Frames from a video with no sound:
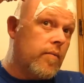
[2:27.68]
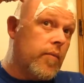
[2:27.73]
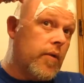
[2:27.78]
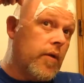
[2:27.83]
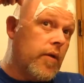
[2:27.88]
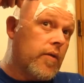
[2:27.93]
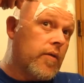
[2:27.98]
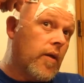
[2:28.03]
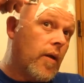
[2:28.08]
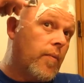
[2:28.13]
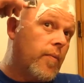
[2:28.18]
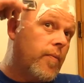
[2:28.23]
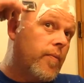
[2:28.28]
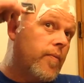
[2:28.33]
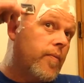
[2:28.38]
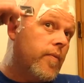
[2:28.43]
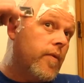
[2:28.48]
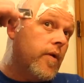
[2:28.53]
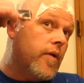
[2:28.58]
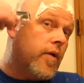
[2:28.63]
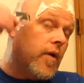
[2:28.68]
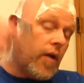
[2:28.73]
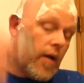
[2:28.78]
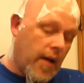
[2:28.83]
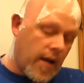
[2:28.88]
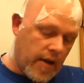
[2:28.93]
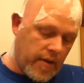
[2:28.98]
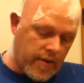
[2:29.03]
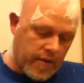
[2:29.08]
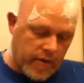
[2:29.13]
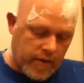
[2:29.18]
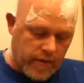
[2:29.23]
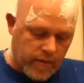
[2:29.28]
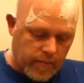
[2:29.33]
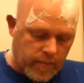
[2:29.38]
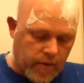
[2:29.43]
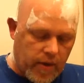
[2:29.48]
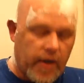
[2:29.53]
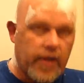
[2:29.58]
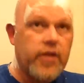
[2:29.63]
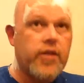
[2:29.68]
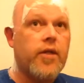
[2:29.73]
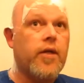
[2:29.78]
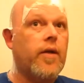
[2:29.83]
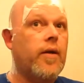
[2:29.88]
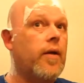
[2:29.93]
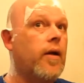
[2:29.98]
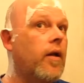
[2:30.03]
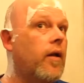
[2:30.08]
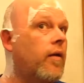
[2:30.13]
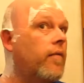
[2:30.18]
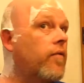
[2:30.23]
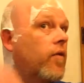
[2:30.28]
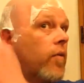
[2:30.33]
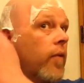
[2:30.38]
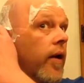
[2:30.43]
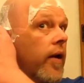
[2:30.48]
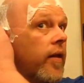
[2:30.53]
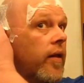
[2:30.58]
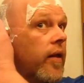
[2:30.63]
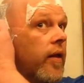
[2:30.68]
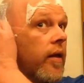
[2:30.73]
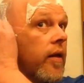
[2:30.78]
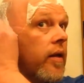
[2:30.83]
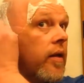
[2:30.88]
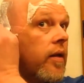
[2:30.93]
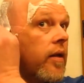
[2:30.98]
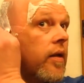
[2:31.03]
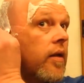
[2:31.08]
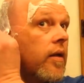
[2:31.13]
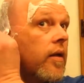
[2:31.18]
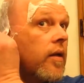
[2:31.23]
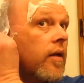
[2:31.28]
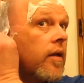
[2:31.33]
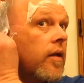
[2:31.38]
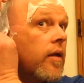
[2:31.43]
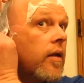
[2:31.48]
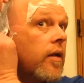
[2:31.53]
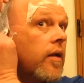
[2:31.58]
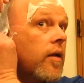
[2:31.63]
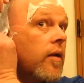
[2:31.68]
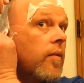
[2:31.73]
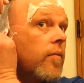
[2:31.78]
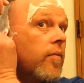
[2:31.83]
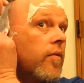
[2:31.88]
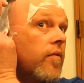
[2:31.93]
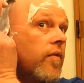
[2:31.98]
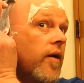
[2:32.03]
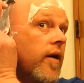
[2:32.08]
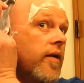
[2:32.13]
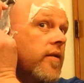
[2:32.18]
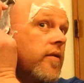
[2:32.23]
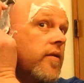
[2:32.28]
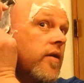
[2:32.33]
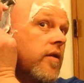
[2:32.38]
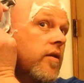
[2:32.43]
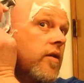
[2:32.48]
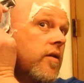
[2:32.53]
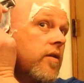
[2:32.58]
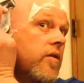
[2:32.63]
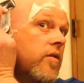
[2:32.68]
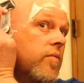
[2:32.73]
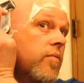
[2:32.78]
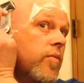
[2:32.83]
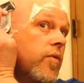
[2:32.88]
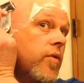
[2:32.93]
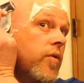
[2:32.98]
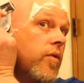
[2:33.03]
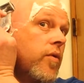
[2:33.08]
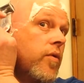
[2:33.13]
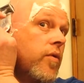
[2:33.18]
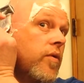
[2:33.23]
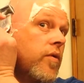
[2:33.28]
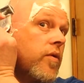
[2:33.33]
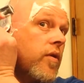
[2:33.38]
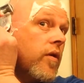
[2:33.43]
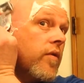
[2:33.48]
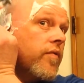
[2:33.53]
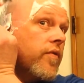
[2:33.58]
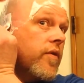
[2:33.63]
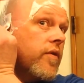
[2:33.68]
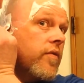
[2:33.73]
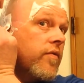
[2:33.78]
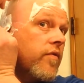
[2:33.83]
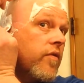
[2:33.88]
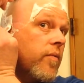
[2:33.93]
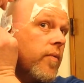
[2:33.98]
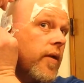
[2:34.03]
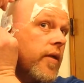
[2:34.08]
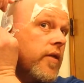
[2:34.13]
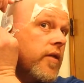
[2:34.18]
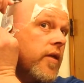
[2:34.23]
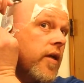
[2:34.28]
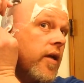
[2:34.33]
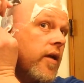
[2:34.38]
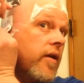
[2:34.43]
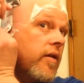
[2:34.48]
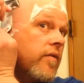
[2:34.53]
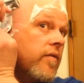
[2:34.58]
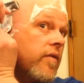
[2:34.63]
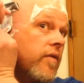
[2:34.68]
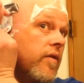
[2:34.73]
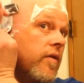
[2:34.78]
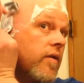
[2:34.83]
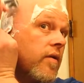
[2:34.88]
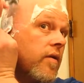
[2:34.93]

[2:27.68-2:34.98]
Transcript: builds up a good lather in the brush. I love the way that it provides a good smooth surface for my shave.